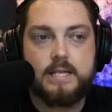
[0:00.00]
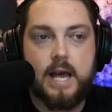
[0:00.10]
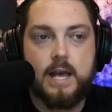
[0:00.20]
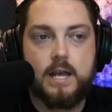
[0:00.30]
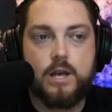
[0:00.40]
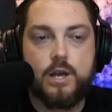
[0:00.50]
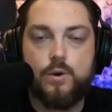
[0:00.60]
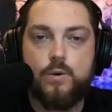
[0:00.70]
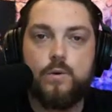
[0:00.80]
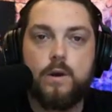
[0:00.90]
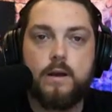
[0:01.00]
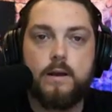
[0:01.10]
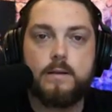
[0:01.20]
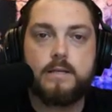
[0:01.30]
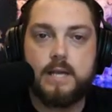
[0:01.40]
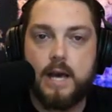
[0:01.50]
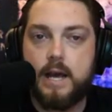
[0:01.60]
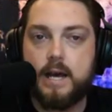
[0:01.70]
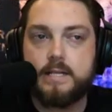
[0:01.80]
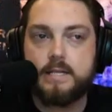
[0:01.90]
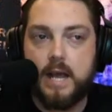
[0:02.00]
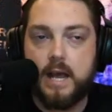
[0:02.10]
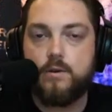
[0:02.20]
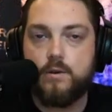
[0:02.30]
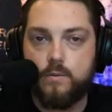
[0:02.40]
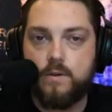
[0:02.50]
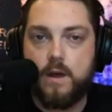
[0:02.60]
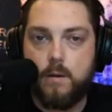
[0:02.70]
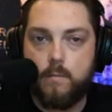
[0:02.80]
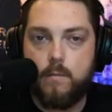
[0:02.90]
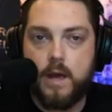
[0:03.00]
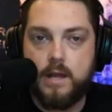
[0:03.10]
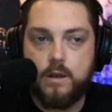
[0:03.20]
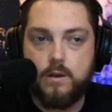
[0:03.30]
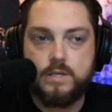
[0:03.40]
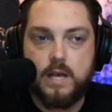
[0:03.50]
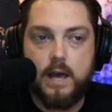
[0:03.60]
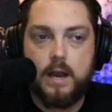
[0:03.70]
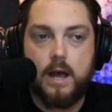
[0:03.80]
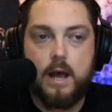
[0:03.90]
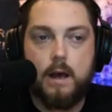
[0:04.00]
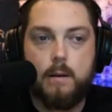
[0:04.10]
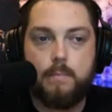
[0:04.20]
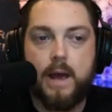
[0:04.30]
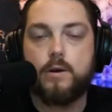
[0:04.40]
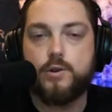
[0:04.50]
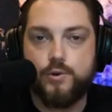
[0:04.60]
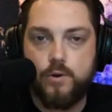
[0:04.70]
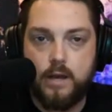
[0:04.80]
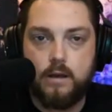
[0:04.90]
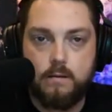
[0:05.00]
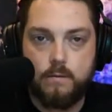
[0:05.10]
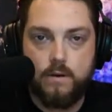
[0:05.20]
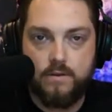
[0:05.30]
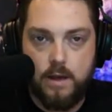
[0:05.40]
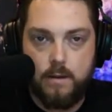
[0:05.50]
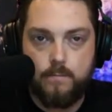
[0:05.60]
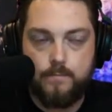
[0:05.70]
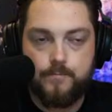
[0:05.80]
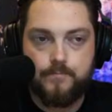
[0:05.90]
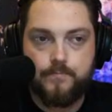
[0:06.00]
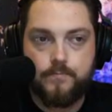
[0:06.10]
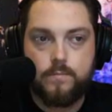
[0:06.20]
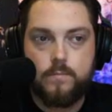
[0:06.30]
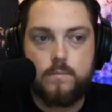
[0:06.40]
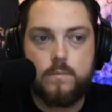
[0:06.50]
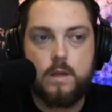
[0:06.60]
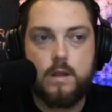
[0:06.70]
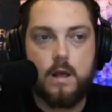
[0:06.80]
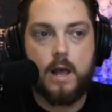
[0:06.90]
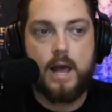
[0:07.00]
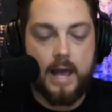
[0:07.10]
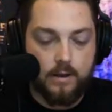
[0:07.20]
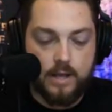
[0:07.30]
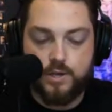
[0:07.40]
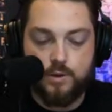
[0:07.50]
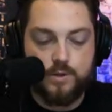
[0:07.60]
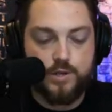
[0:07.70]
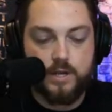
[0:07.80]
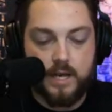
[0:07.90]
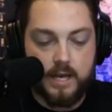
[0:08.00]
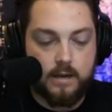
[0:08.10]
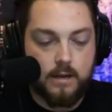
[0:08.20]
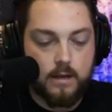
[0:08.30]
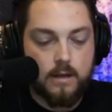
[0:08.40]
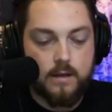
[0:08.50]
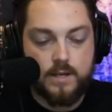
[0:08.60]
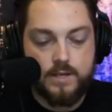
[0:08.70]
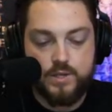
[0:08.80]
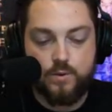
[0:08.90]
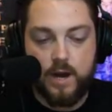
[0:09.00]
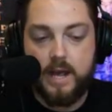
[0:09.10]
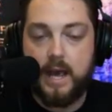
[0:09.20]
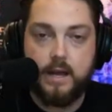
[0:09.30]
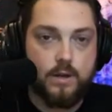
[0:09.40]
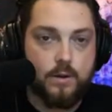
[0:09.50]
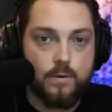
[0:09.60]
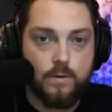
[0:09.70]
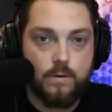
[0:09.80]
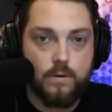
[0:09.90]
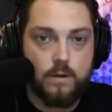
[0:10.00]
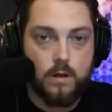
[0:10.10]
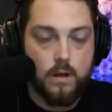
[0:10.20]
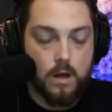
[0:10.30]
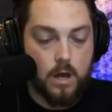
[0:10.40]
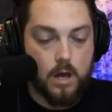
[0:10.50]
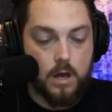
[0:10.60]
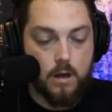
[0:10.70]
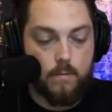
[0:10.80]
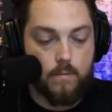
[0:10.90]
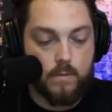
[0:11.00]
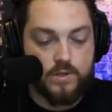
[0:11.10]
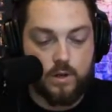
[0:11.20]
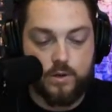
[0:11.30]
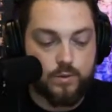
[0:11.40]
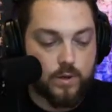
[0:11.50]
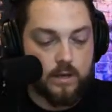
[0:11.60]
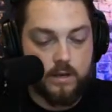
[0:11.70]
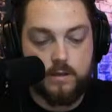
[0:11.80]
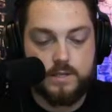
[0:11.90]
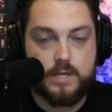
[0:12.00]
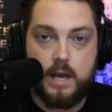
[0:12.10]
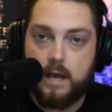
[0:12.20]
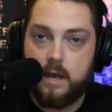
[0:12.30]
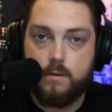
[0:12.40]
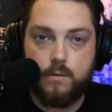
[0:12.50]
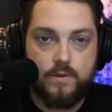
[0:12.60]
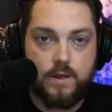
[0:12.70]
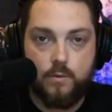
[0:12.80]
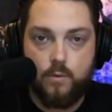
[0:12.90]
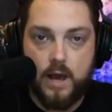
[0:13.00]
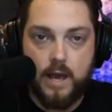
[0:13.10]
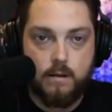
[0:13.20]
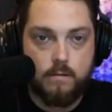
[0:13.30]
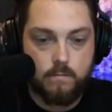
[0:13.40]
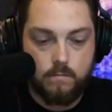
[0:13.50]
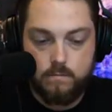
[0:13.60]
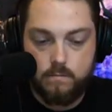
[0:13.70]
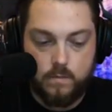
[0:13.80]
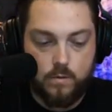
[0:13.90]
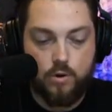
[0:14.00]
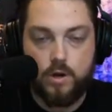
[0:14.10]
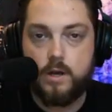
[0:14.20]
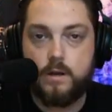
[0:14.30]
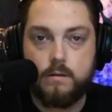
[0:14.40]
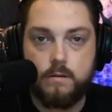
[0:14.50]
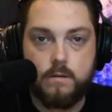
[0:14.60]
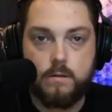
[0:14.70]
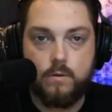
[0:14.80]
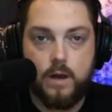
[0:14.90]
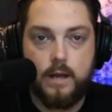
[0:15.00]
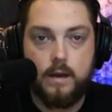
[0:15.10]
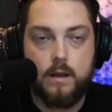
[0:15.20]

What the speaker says: that you set a standard with them and you set a boundary with them. Hey, I'll get you what you need. This is what I can't do. As long as we stay within the right, we're good, right?